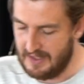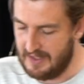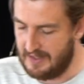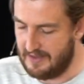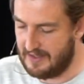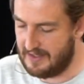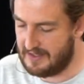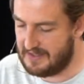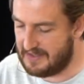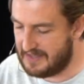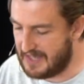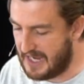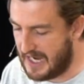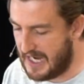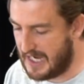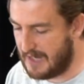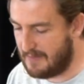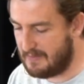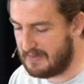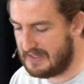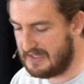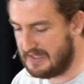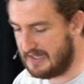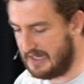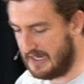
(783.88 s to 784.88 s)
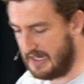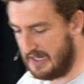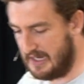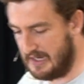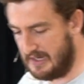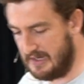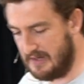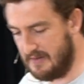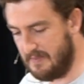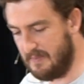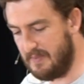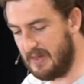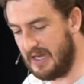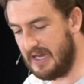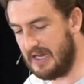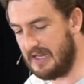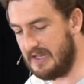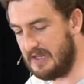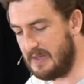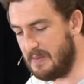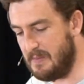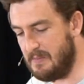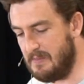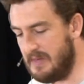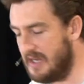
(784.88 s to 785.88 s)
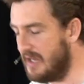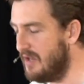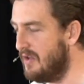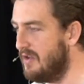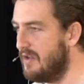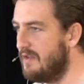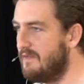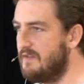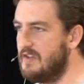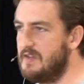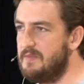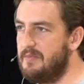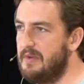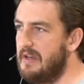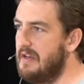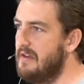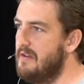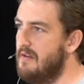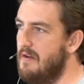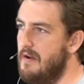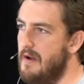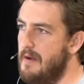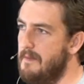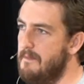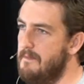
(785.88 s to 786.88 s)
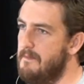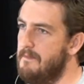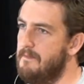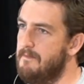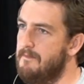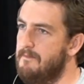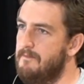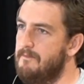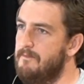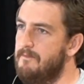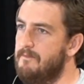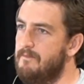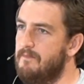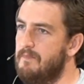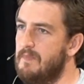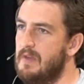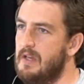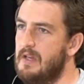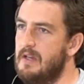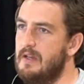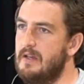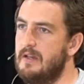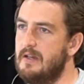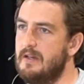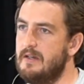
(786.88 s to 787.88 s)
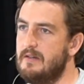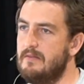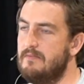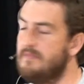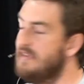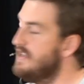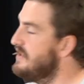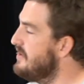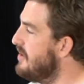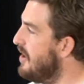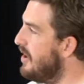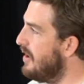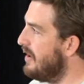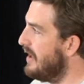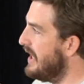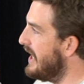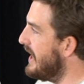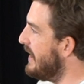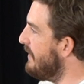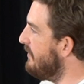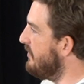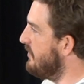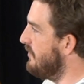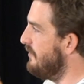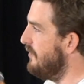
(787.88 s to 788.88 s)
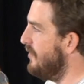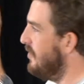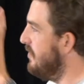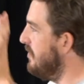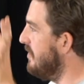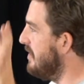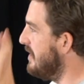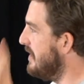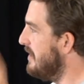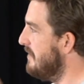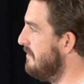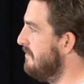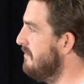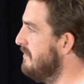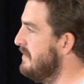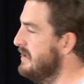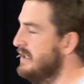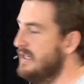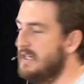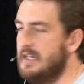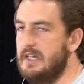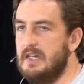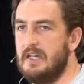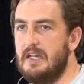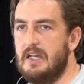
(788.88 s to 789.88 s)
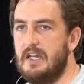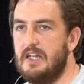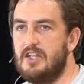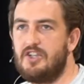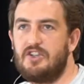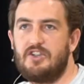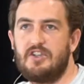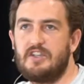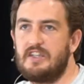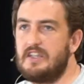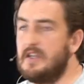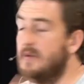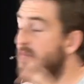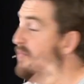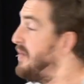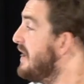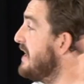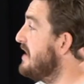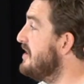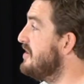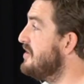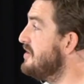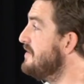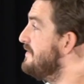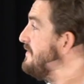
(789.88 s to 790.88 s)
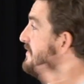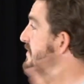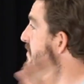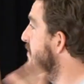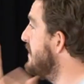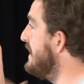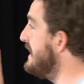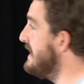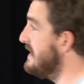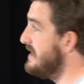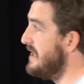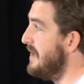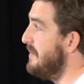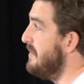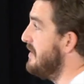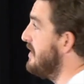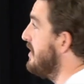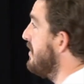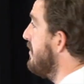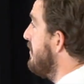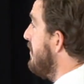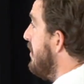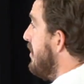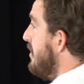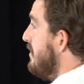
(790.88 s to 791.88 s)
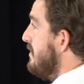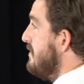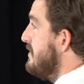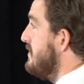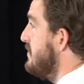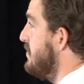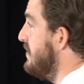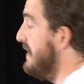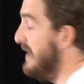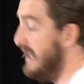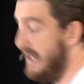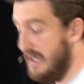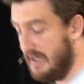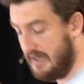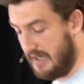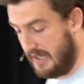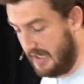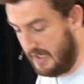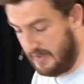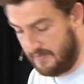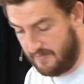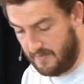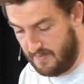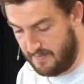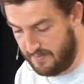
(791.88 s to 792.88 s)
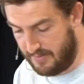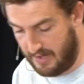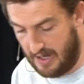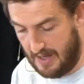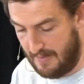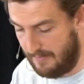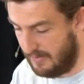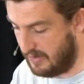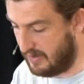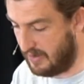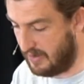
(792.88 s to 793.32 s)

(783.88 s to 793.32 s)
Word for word: the same scene but in the middle of springtime. There's no leaves falling. It's just a bunch of 20 something year olds, weird kids from Bible